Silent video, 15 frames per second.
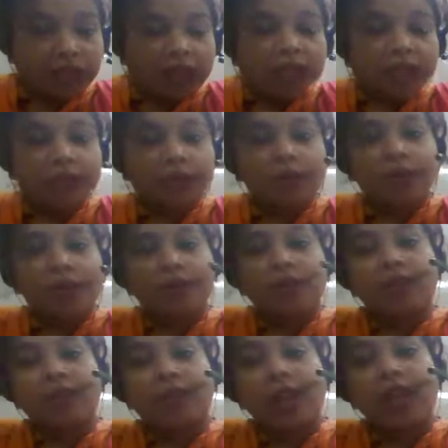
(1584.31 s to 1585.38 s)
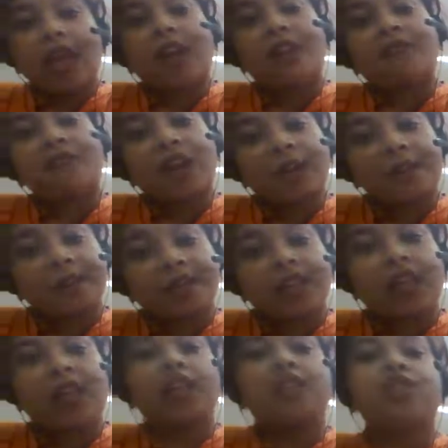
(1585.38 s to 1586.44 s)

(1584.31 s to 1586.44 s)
So they have come here